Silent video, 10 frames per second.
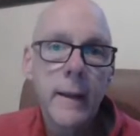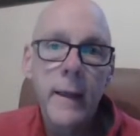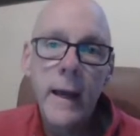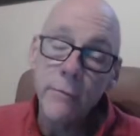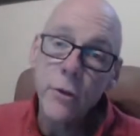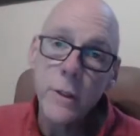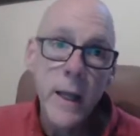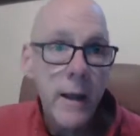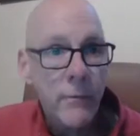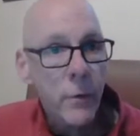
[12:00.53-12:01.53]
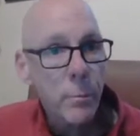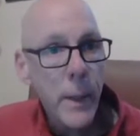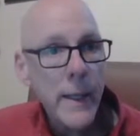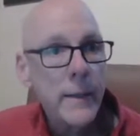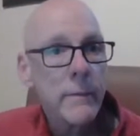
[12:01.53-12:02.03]
after Stanford
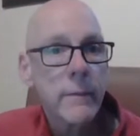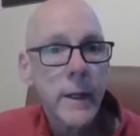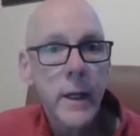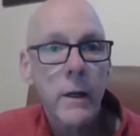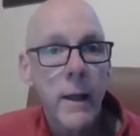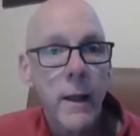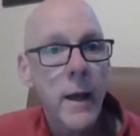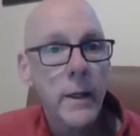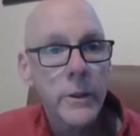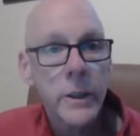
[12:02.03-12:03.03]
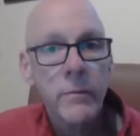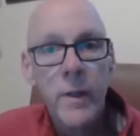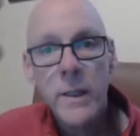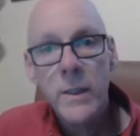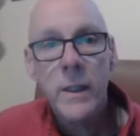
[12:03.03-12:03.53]
beat Carolina, she
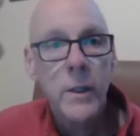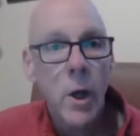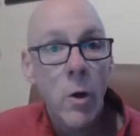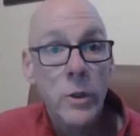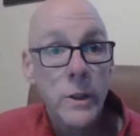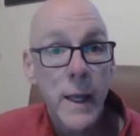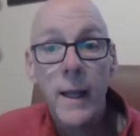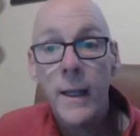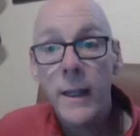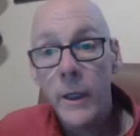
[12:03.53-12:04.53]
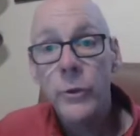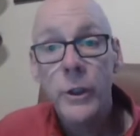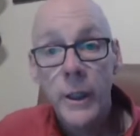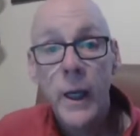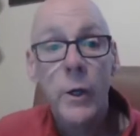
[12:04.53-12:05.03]
visited Dawn Staley, who
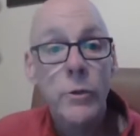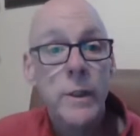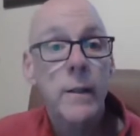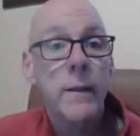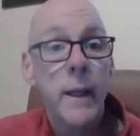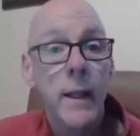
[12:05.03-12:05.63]
she coached in the